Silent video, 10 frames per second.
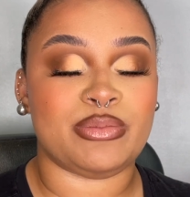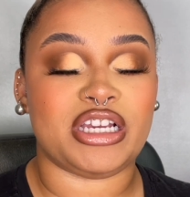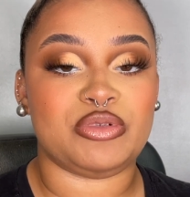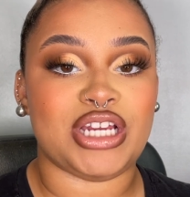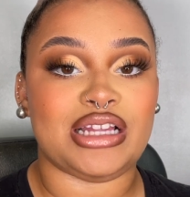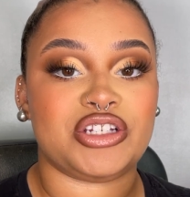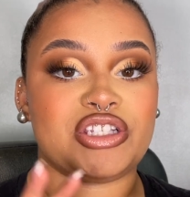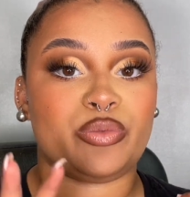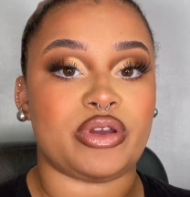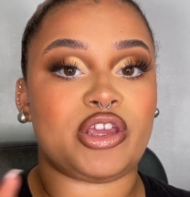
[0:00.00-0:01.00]
makeup challenges
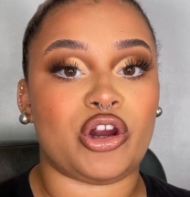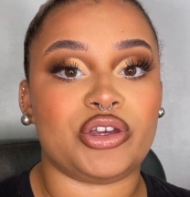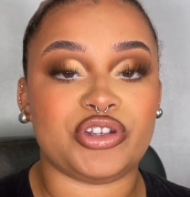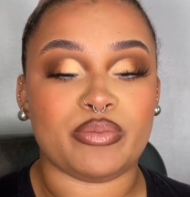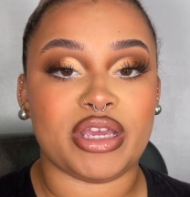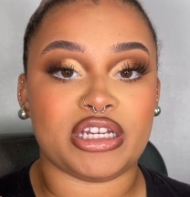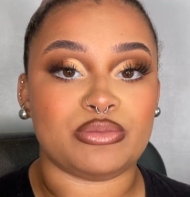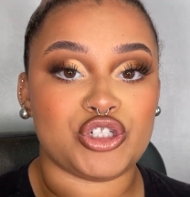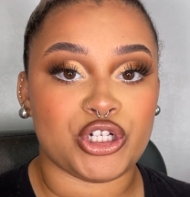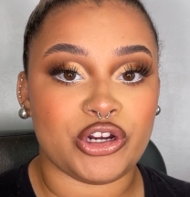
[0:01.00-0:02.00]
and where they are in their
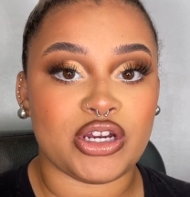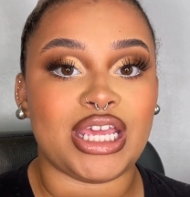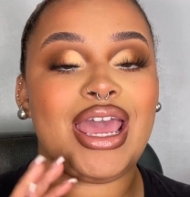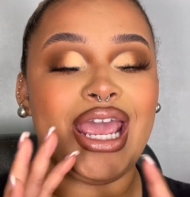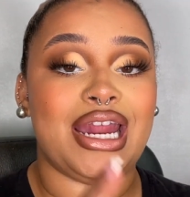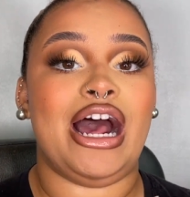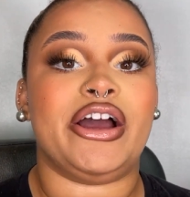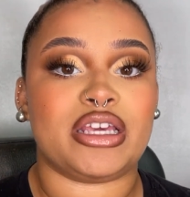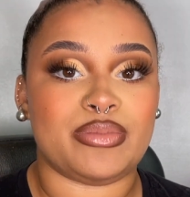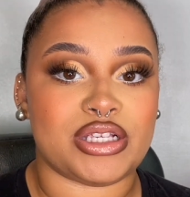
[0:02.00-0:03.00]
makeup journey and how I
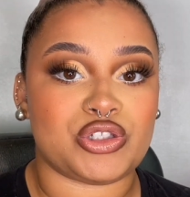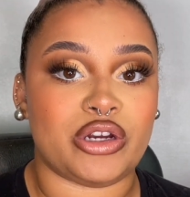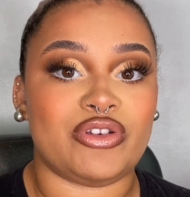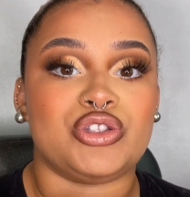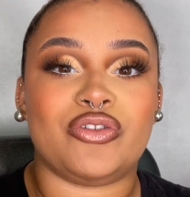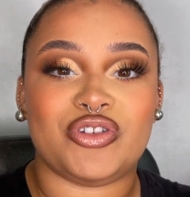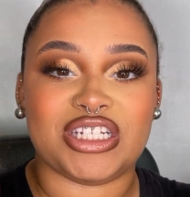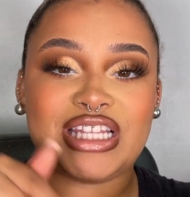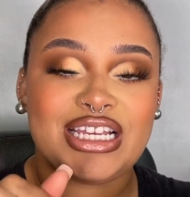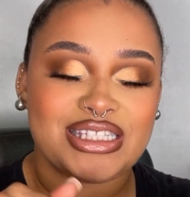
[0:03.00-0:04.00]
can best serve you. So if you
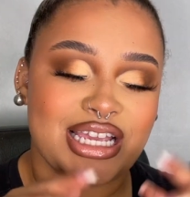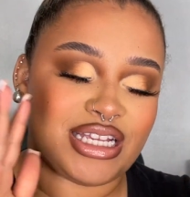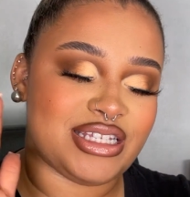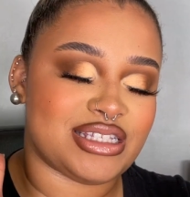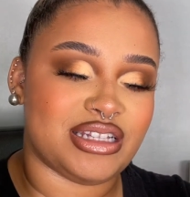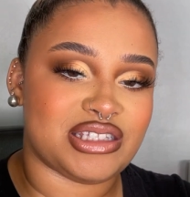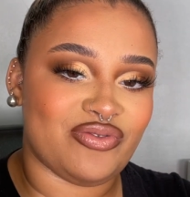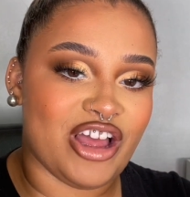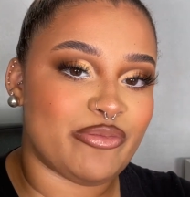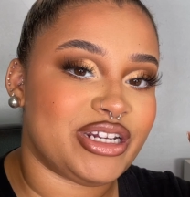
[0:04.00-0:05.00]
just take a second, it takes less than
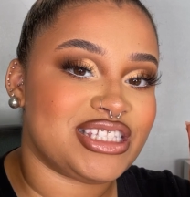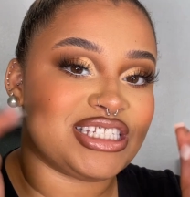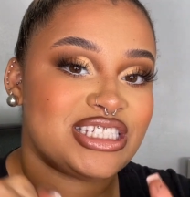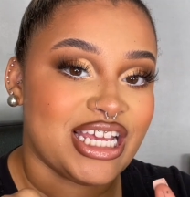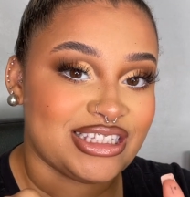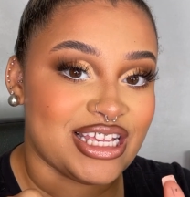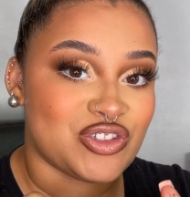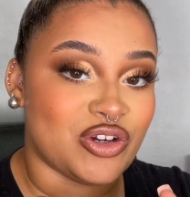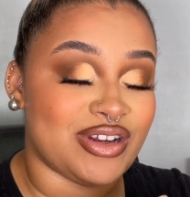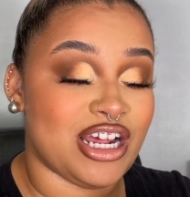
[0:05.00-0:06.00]
5 minutes, take that
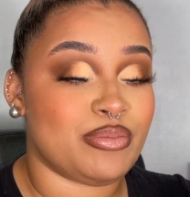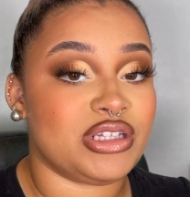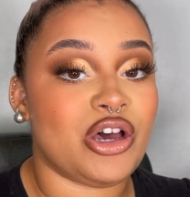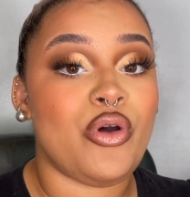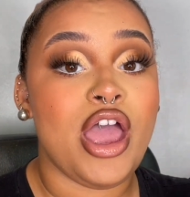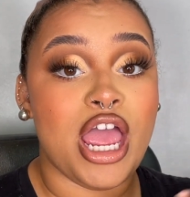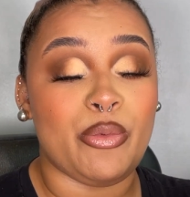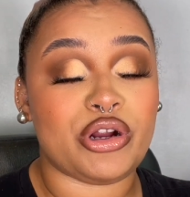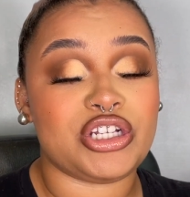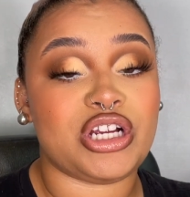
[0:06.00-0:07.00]
survey down below, and
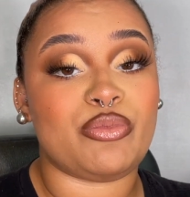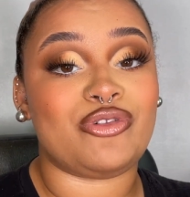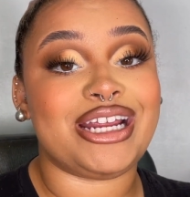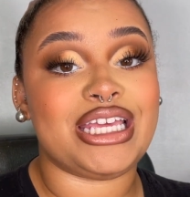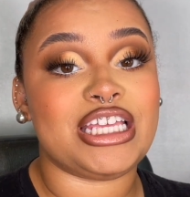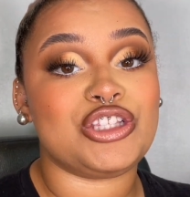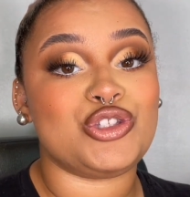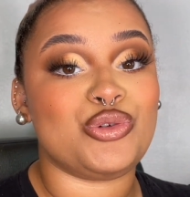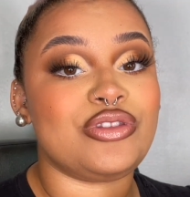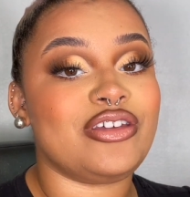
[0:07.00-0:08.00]
we're going to jump right
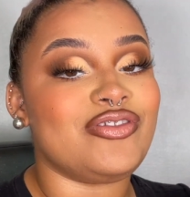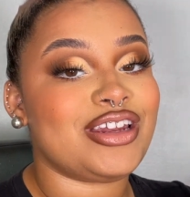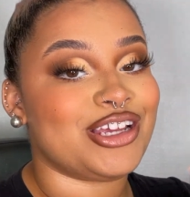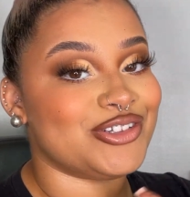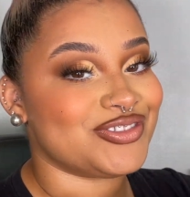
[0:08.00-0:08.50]
into the video.